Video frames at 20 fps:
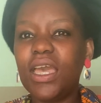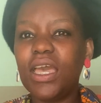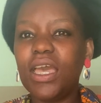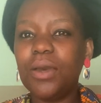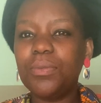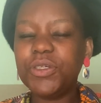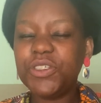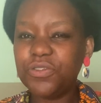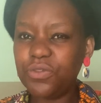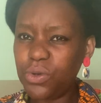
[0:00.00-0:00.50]

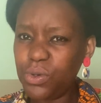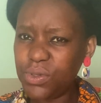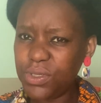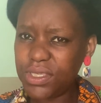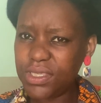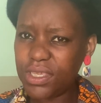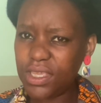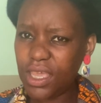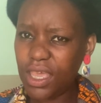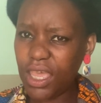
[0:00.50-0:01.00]
But of
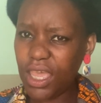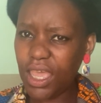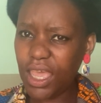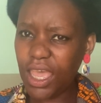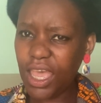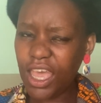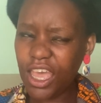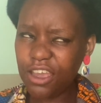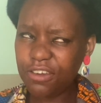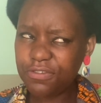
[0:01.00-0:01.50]
course,
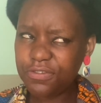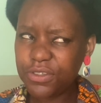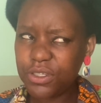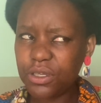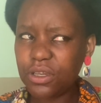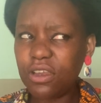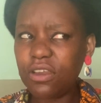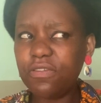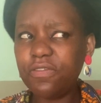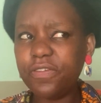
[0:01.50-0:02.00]
after
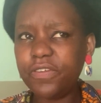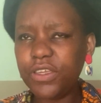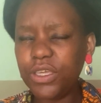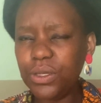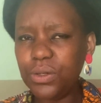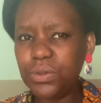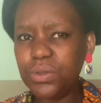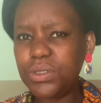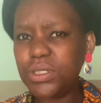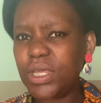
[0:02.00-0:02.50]
a
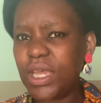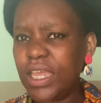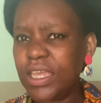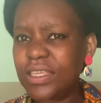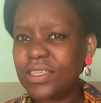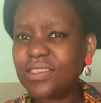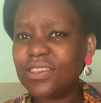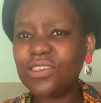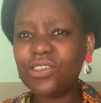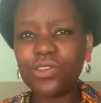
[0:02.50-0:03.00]
few days,
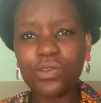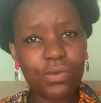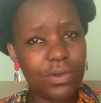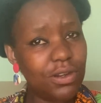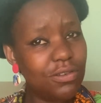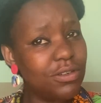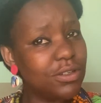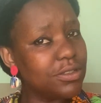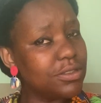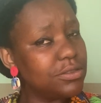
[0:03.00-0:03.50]
the
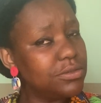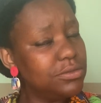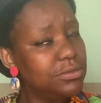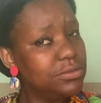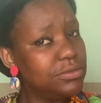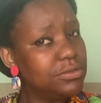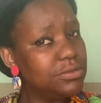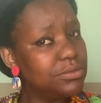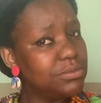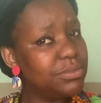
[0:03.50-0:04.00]
squirrel
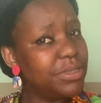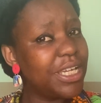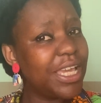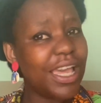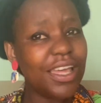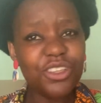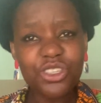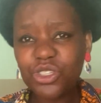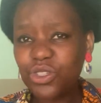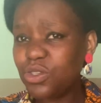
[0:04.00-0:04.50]

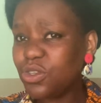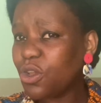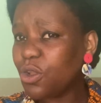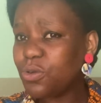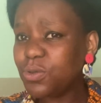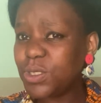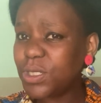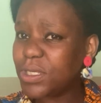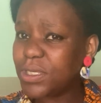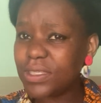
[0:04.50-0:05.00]
began to
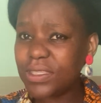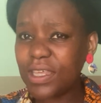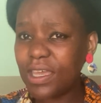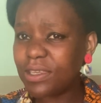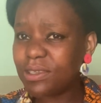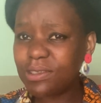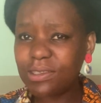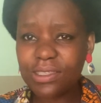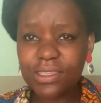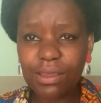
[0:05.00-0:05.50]
notice that
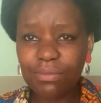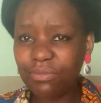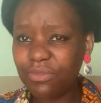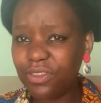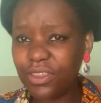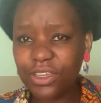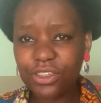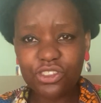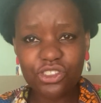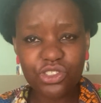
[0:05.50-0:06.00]

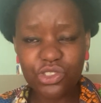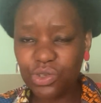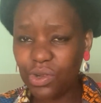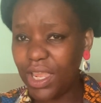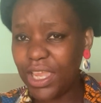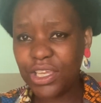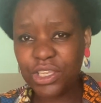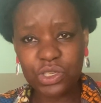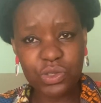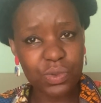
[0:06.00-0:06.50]
something
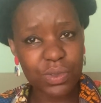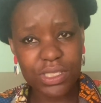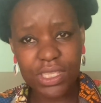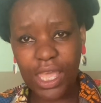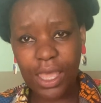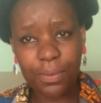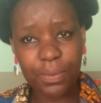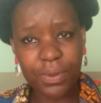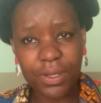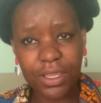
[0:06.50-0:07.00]
strange was
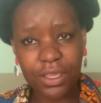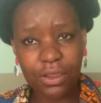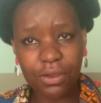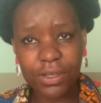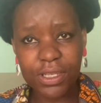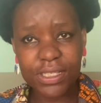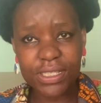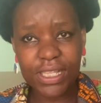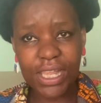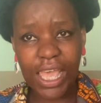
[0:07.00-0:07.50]
happening on
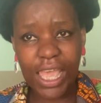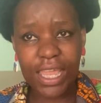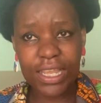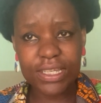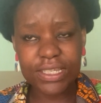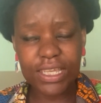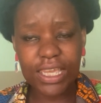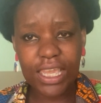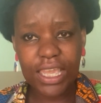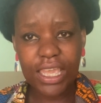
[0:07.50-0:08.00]
his land.
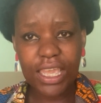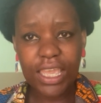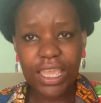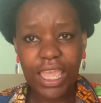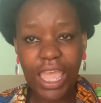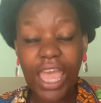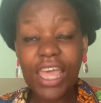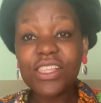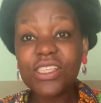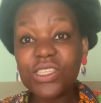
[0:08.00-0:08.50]

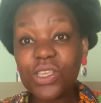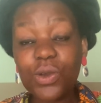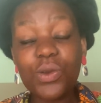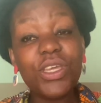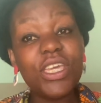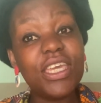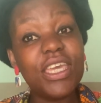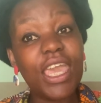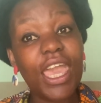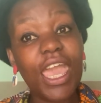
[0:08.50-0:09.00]
And so
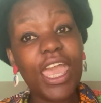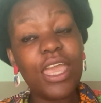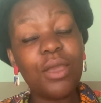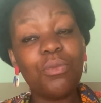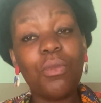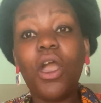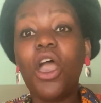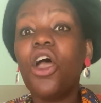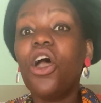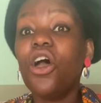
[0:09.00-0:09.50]
he
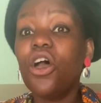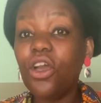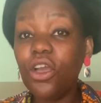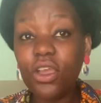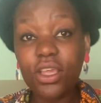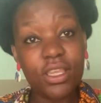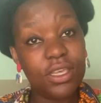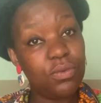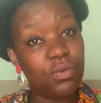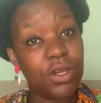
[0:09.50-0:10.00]
came
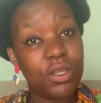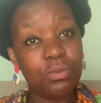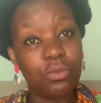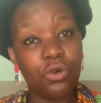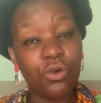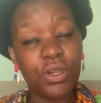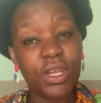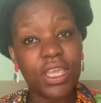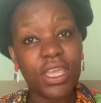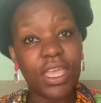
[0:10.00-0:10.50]
early one
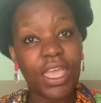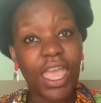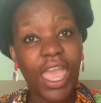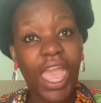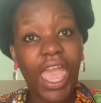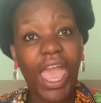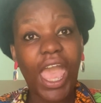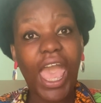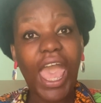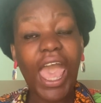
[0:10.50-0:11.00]
morning
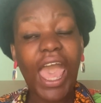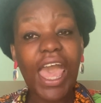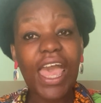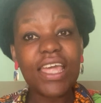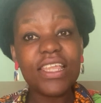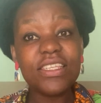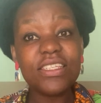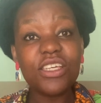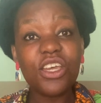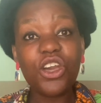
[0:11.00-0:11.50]

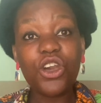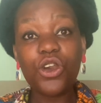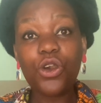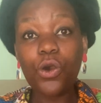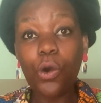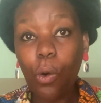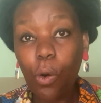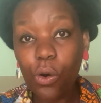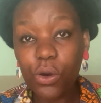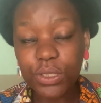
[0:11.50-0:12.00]
and
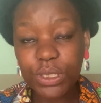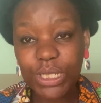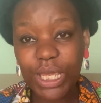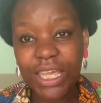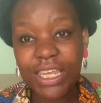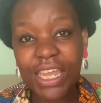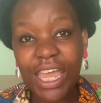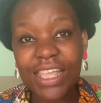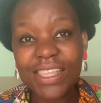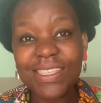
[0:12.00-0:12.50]
caught
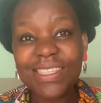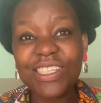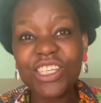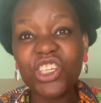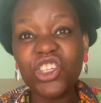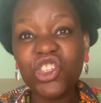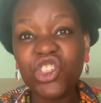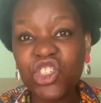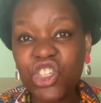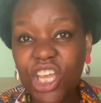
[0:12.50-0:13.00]

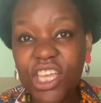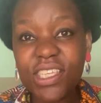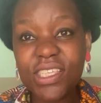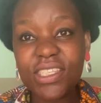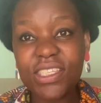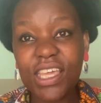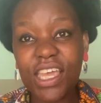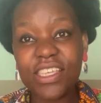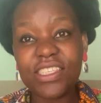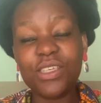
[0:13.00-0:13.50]
Anansi just
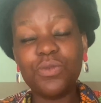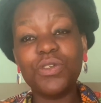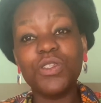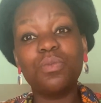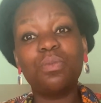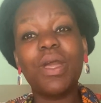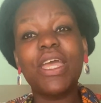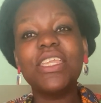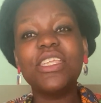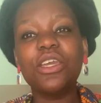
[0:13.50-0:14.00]
as he was
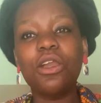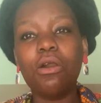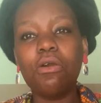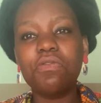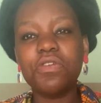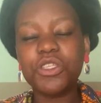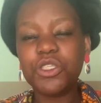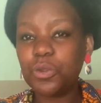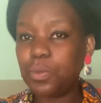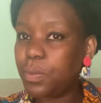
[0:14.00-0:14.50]
bending over
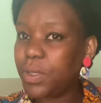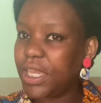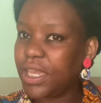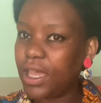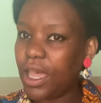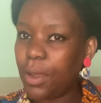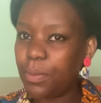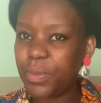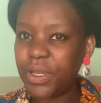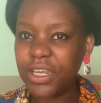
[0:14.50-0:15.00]
to pick
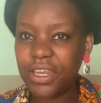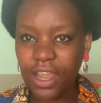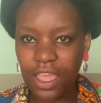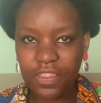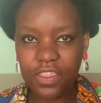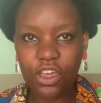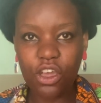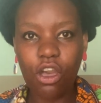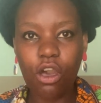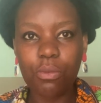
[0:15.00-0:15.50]
up another
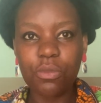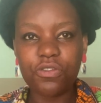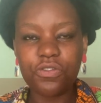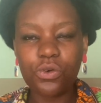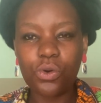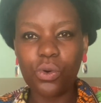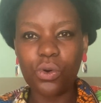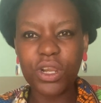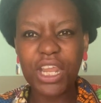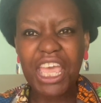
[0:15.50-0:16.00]
cob of
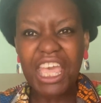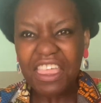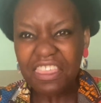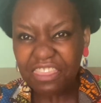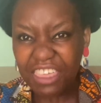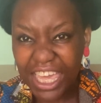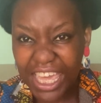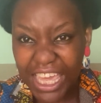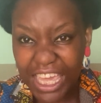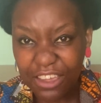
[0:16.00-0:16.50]
corn.
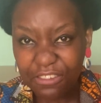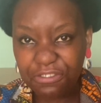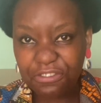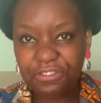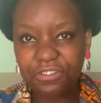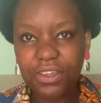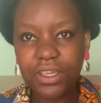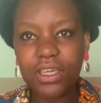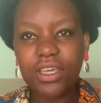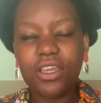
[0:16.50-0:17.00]
"Thief!"
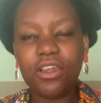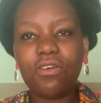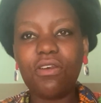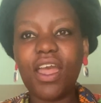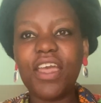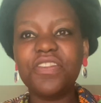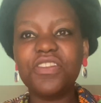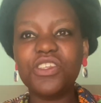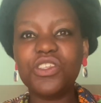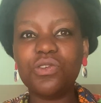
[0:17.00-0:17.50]

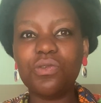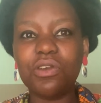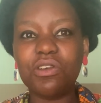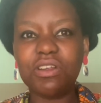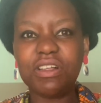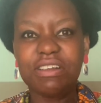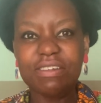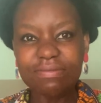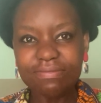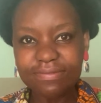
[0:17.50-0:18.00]
cried the squirrel.
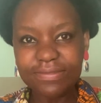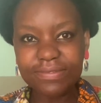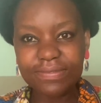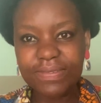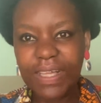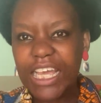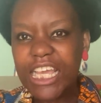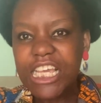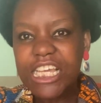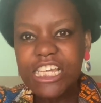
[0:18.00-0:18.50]

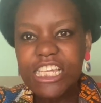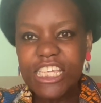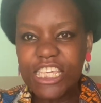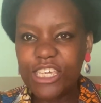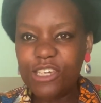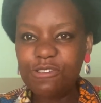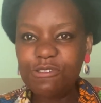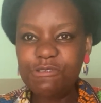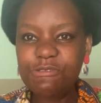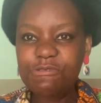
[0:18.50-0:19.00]

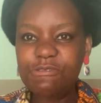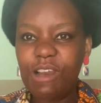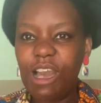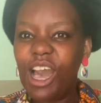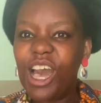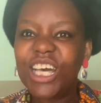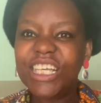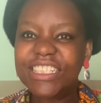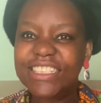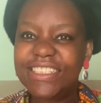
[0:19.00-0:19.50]
"You
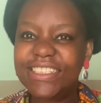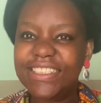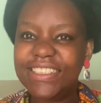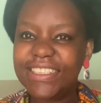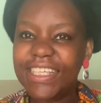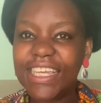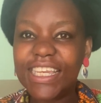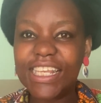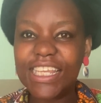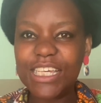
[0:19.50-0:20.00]
are
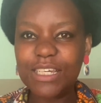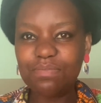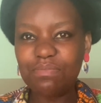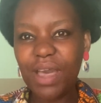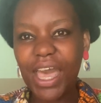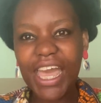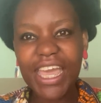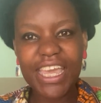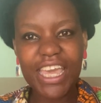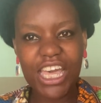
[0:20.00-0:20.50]
stealing
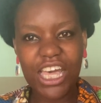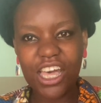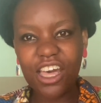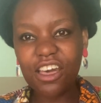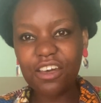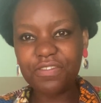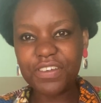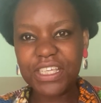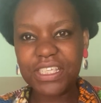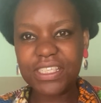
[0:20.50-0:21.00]
my
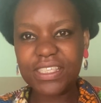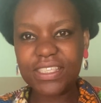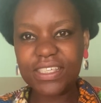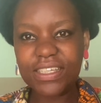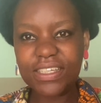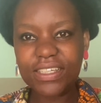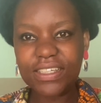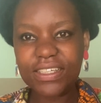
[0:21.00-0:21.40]
harvest."